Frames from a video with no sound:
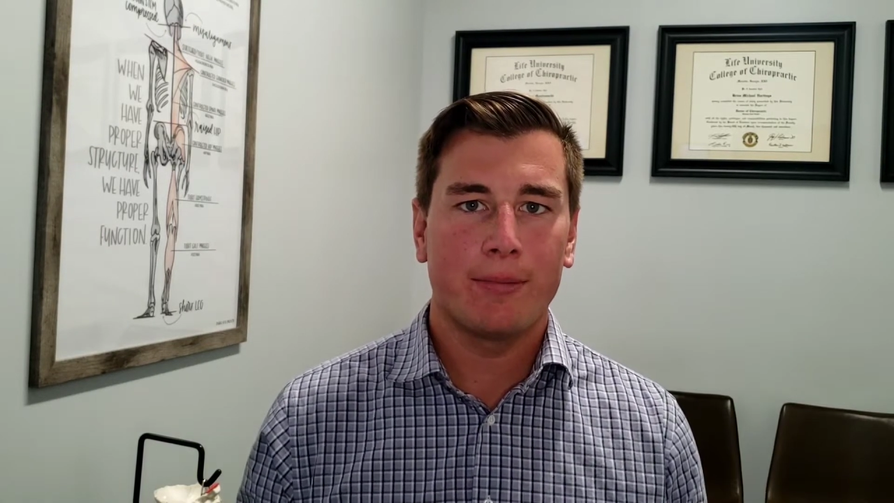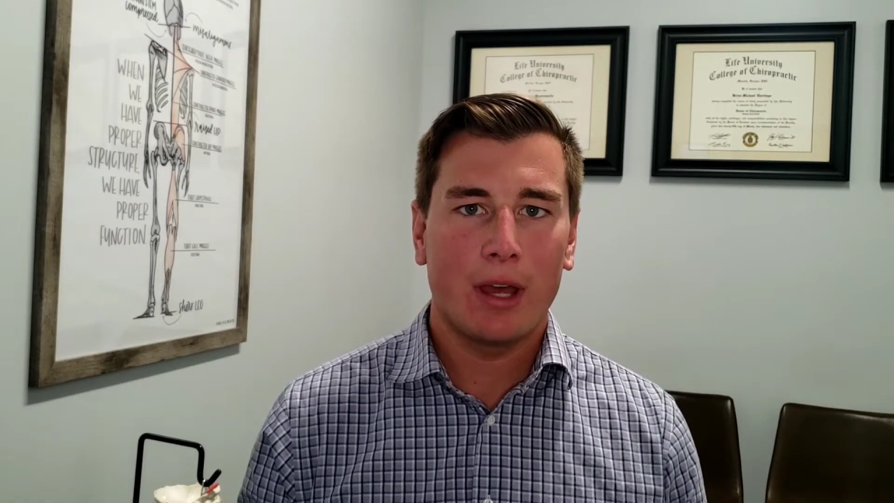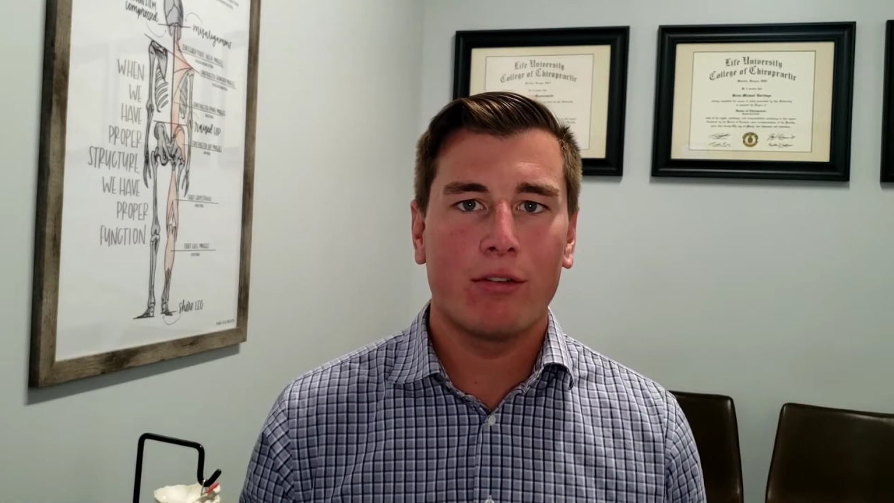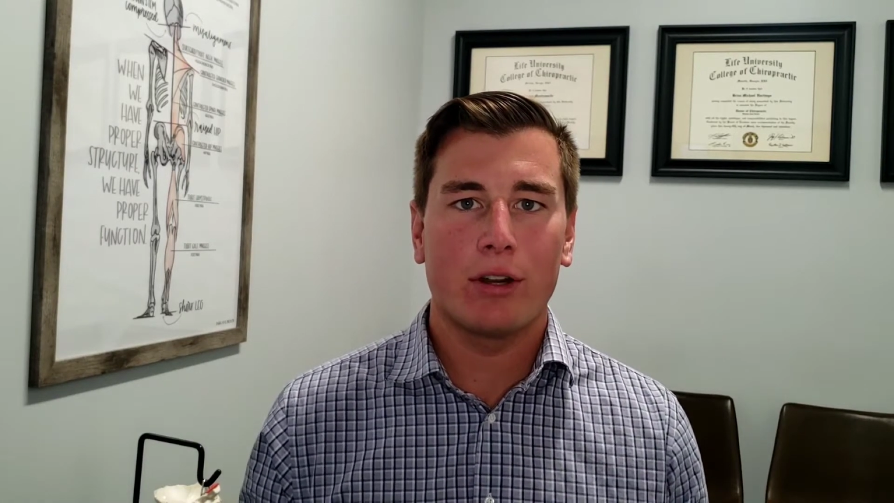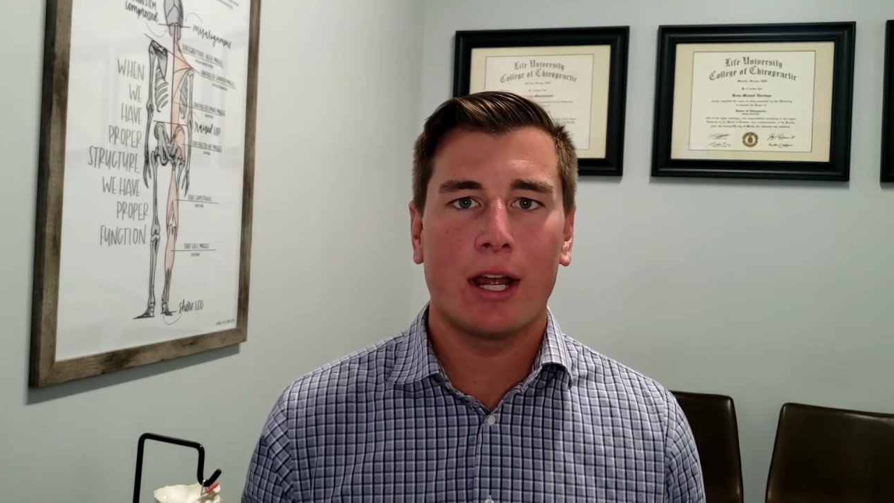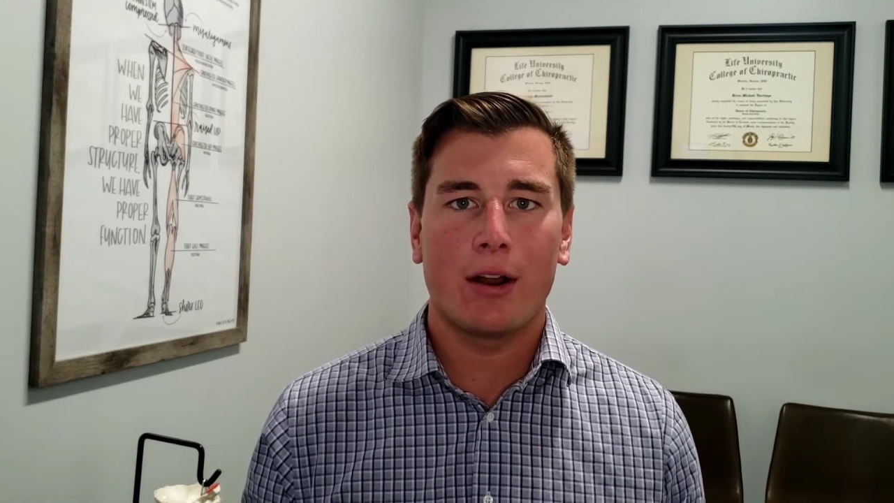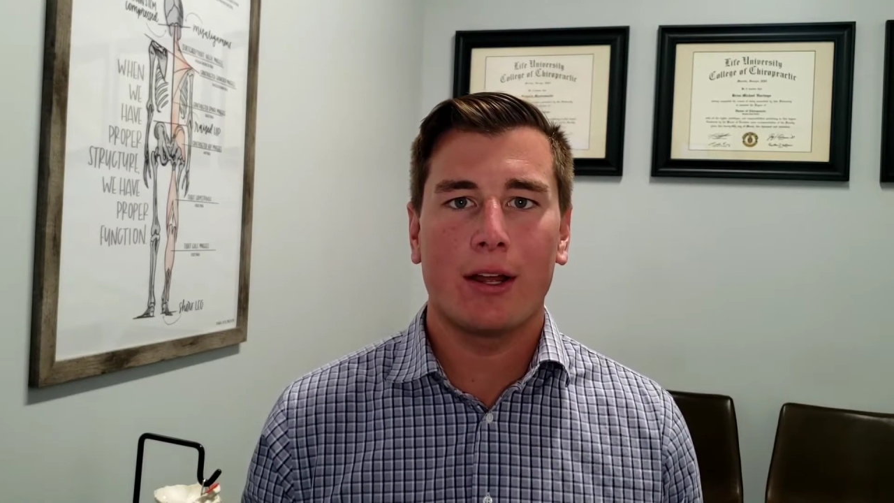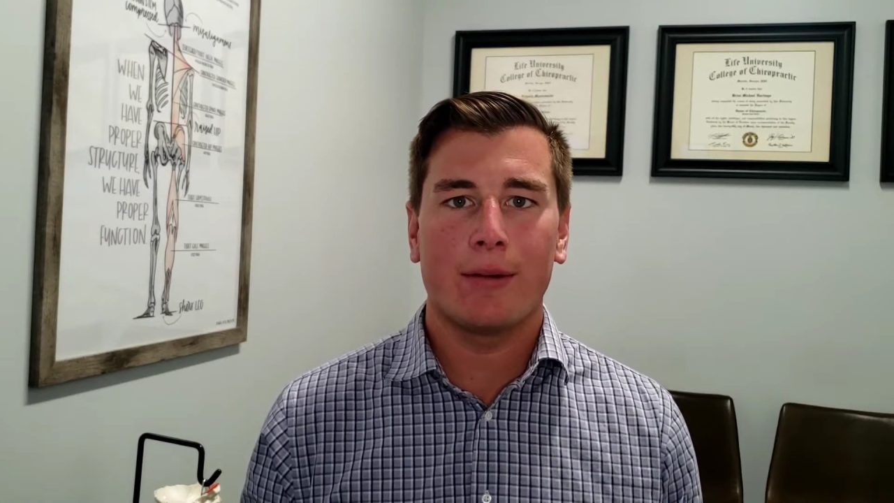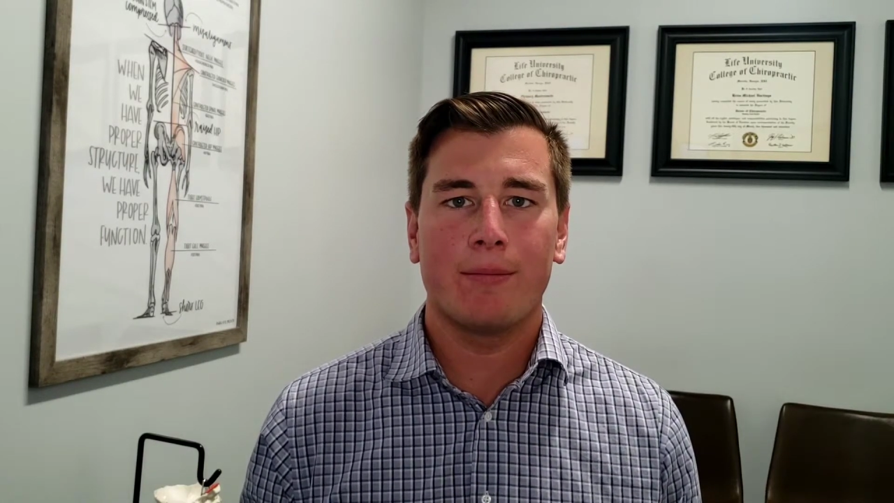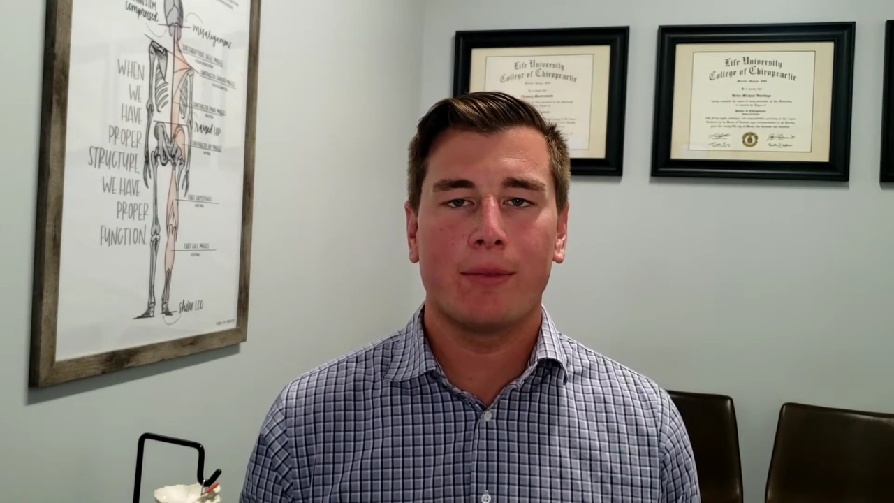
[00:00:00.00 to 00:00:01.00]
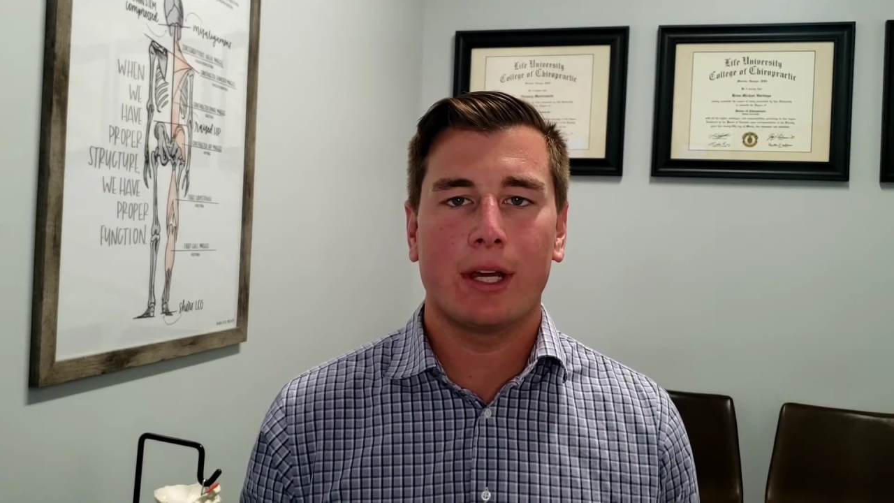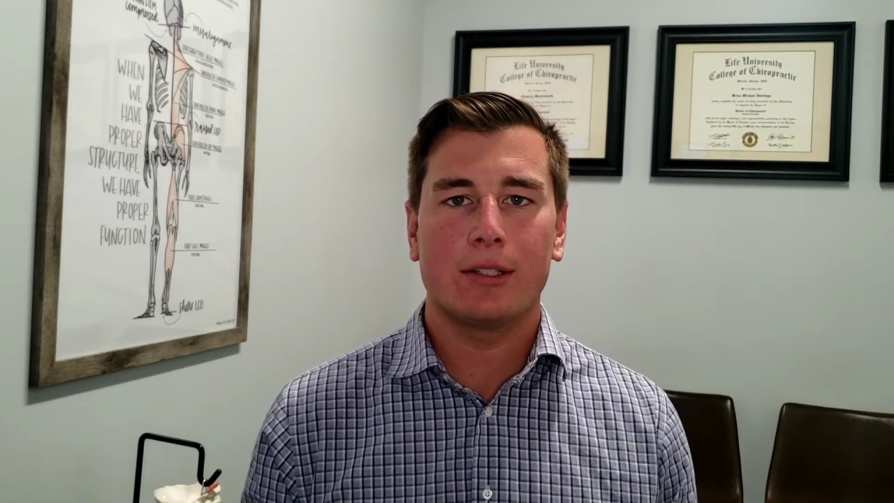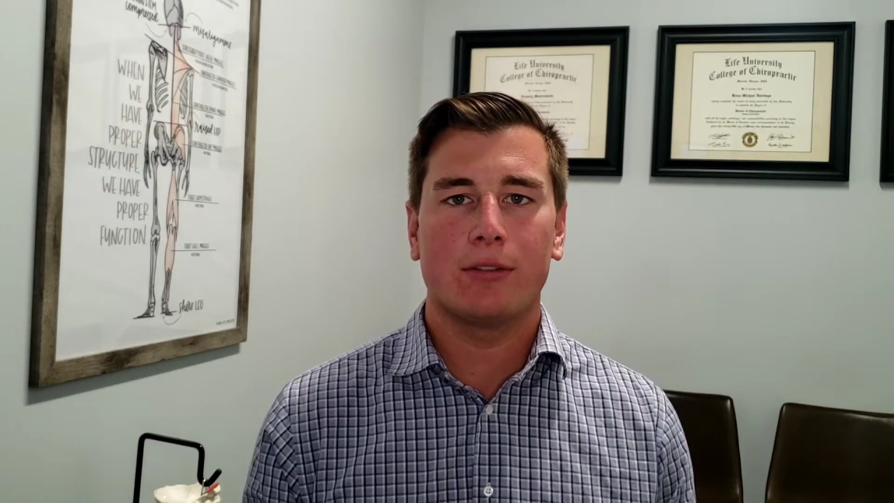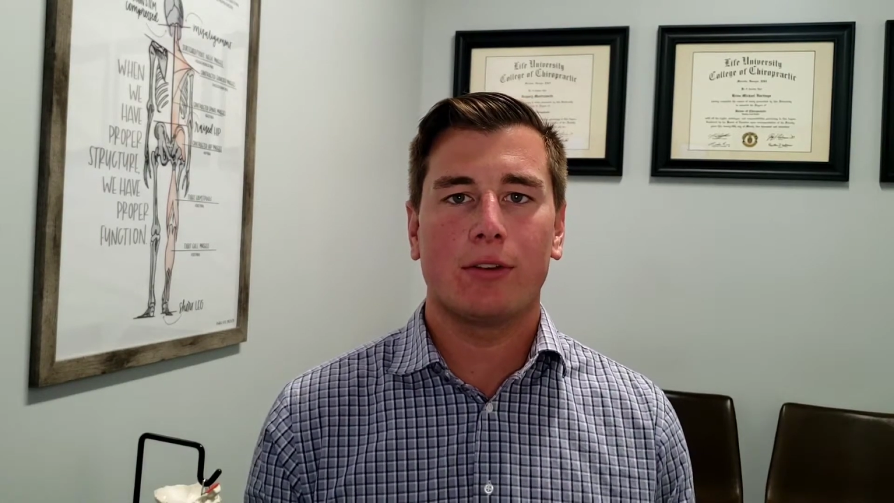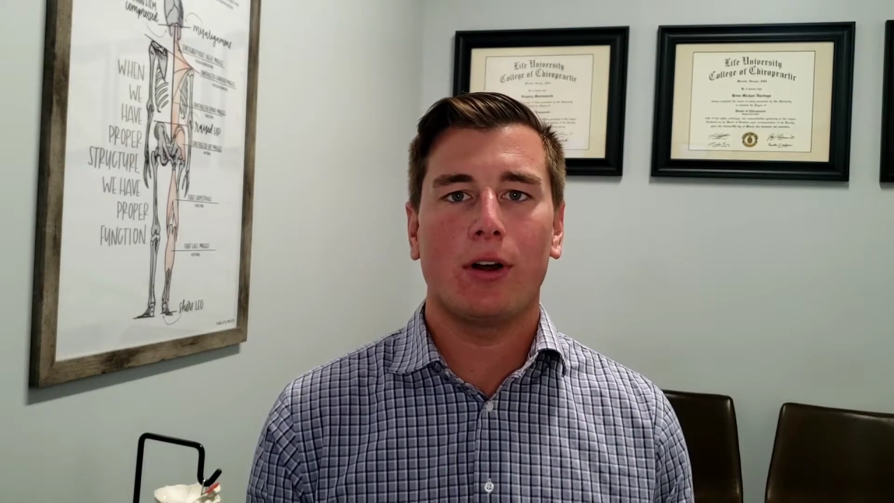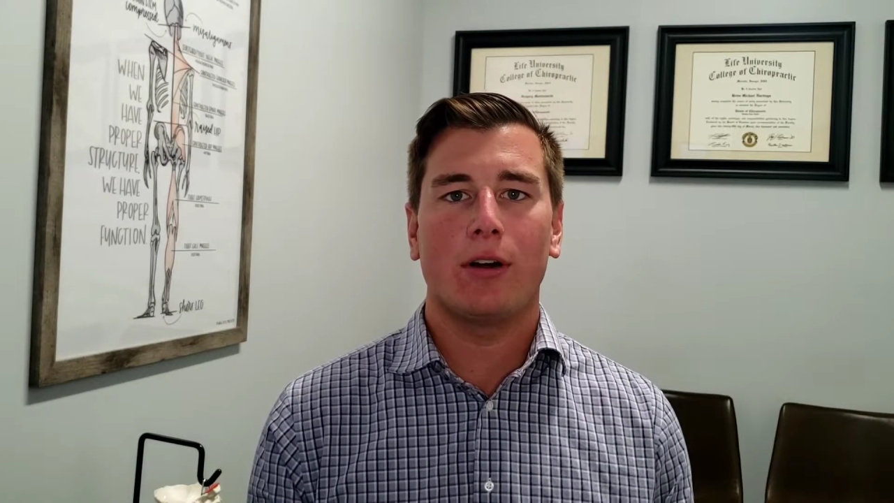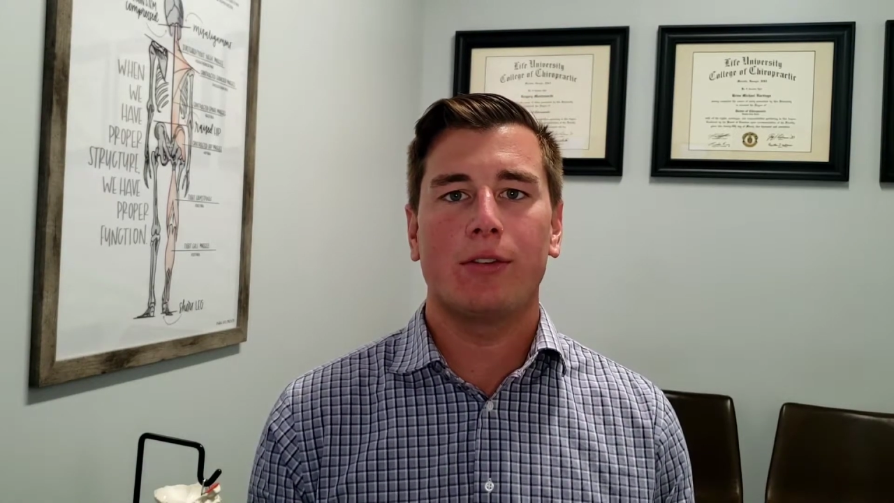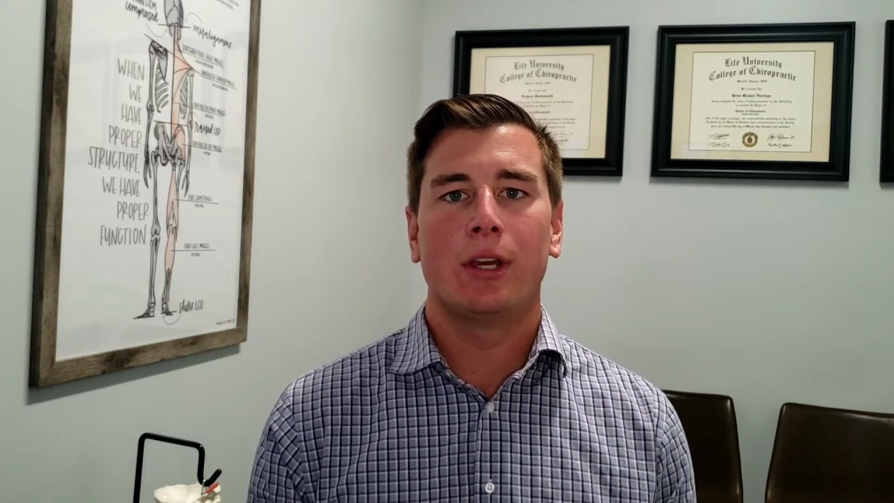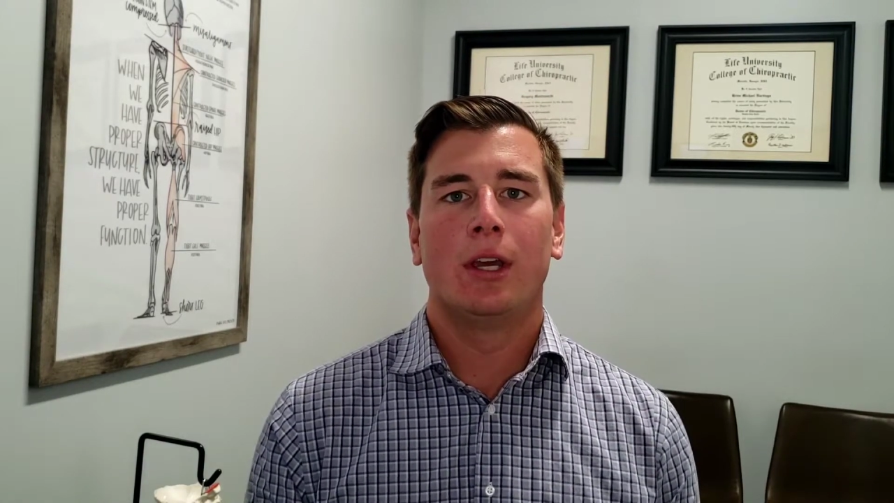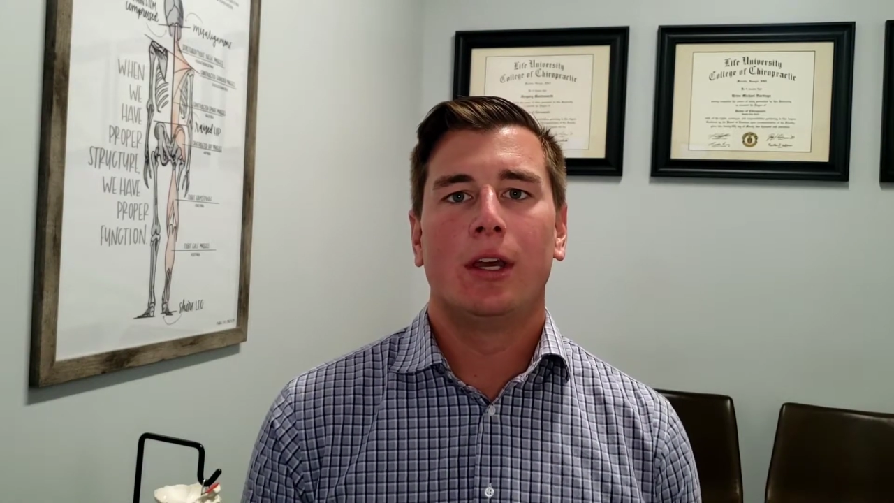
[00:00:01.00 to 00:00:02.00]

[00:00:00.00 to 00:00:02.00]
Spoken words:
every area that's involved.